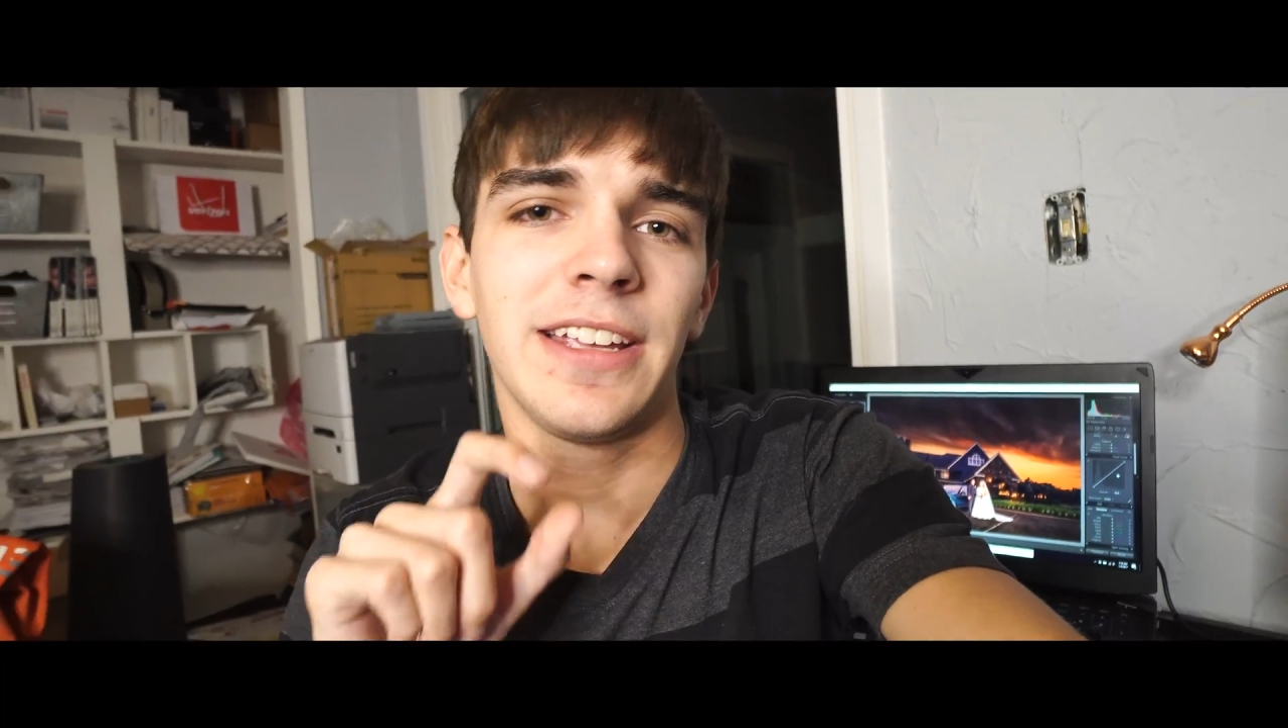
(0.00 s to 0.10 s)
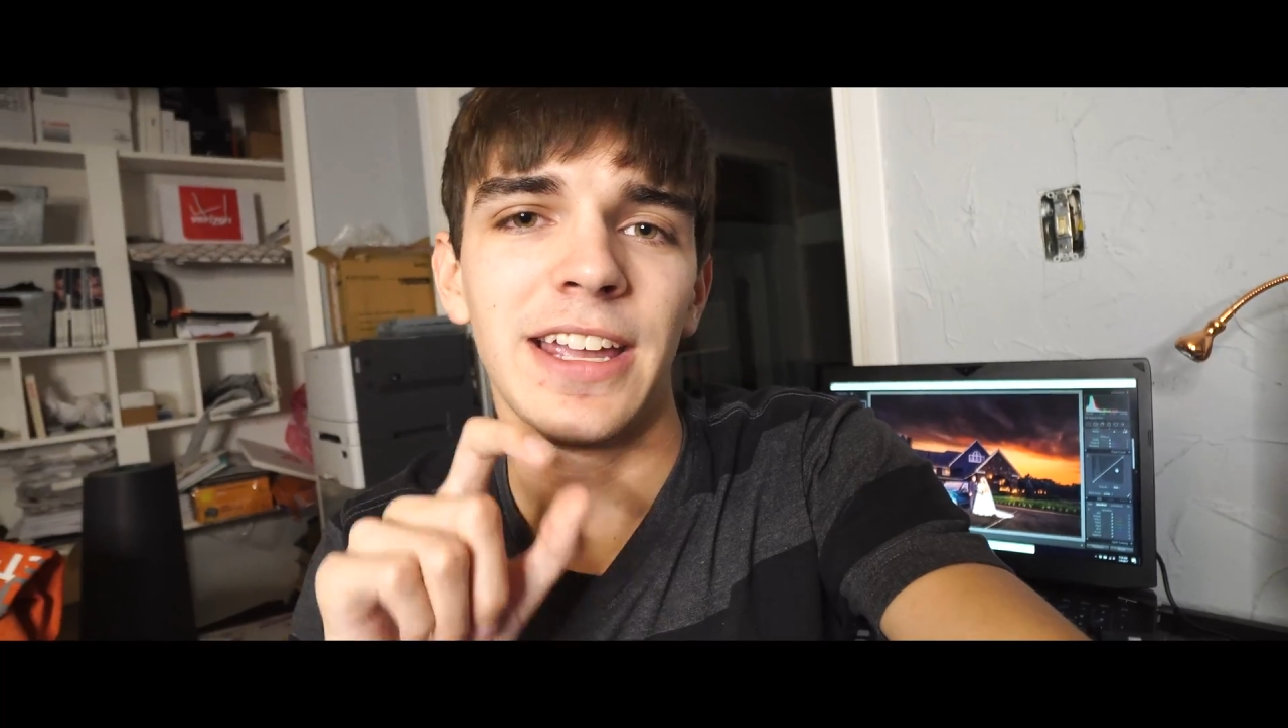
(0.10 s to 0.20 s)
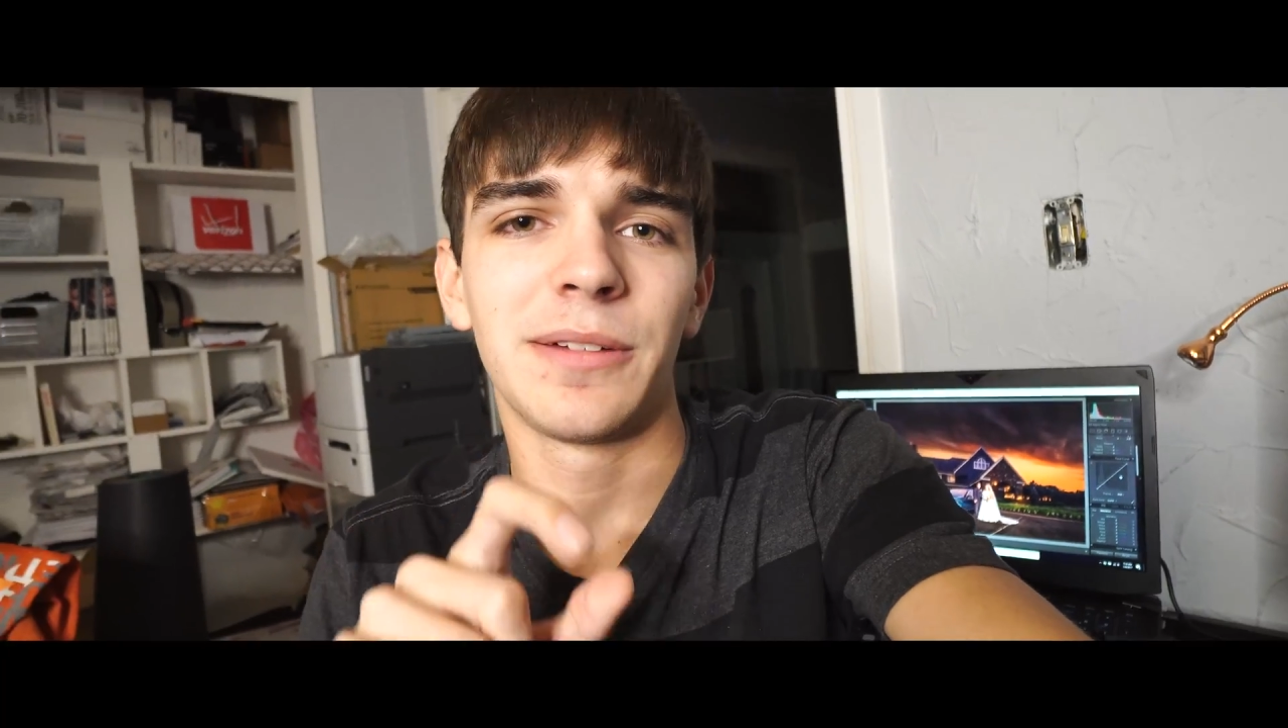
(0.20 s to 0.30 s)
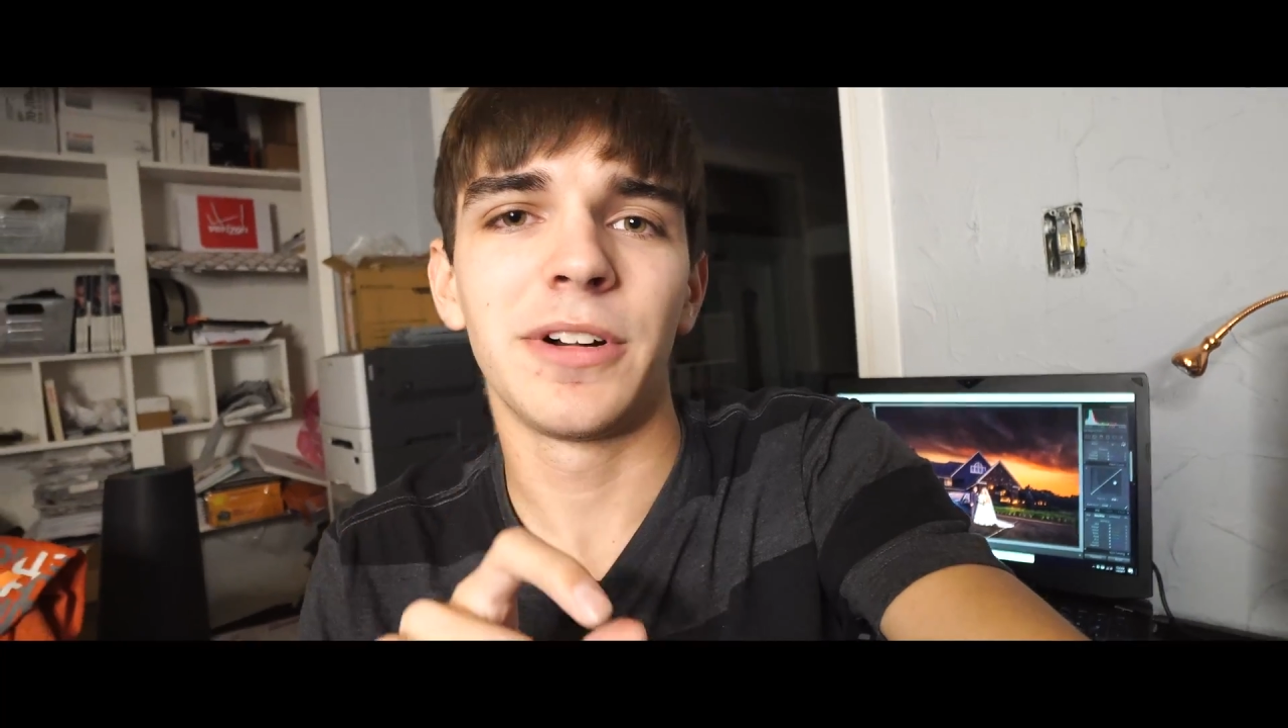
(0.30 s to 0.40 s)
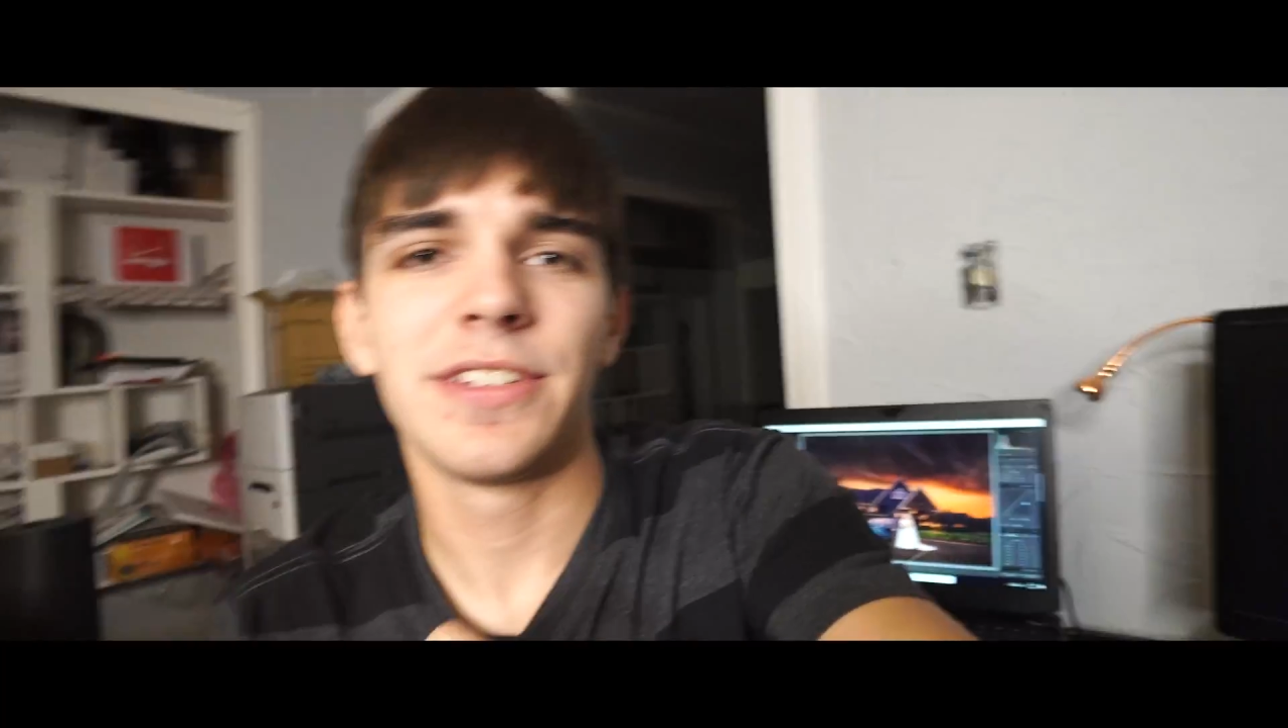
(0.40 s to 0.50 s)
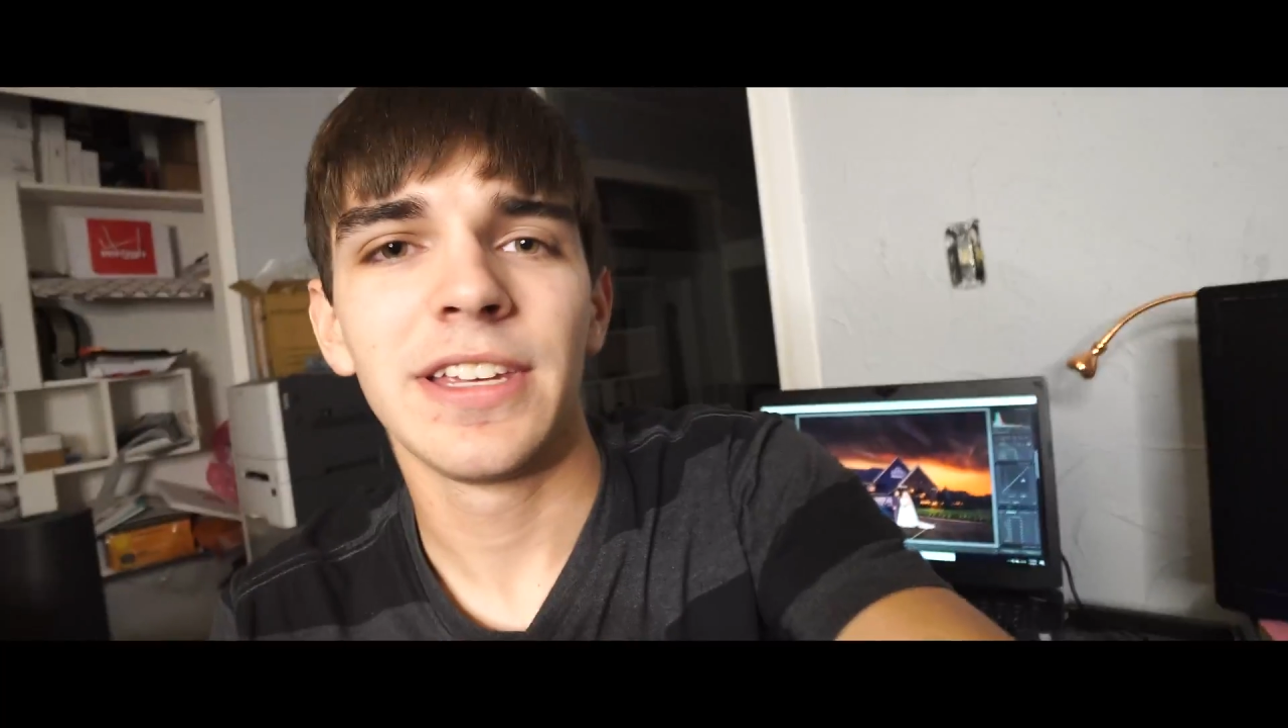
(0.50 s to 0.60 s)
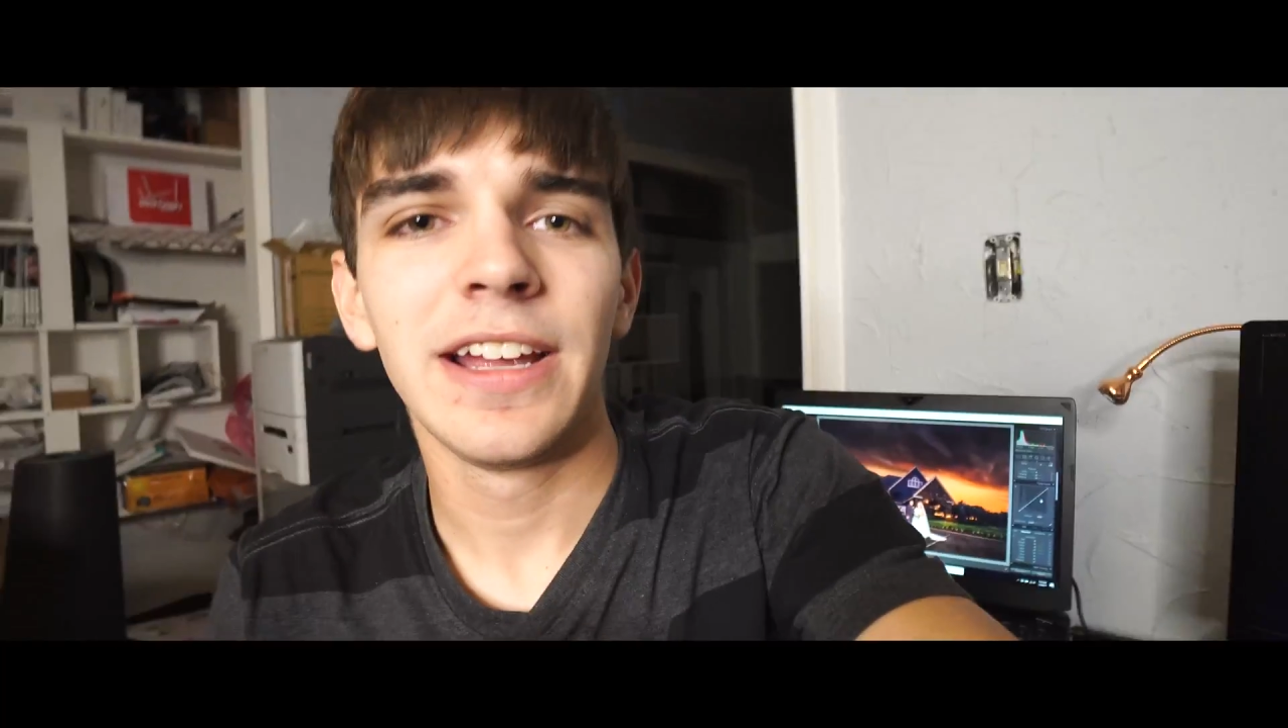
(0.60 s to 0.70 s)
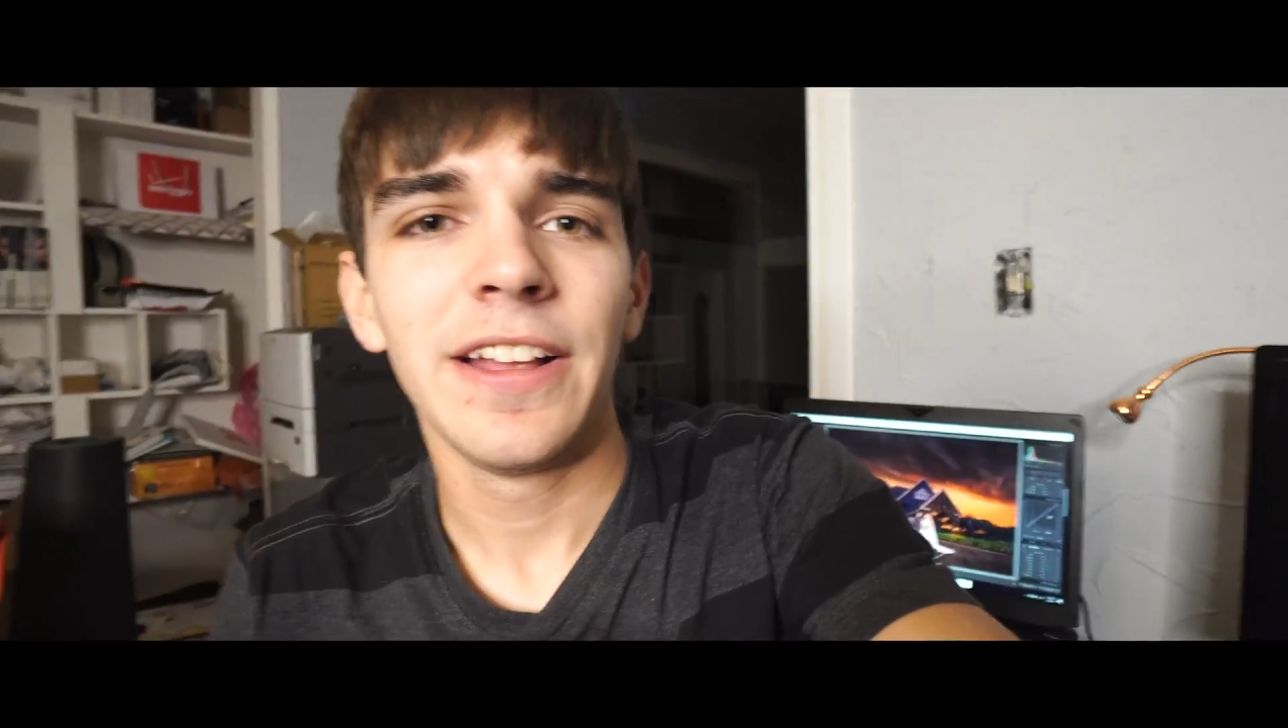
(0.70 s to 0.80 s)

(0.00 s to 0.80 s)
cameras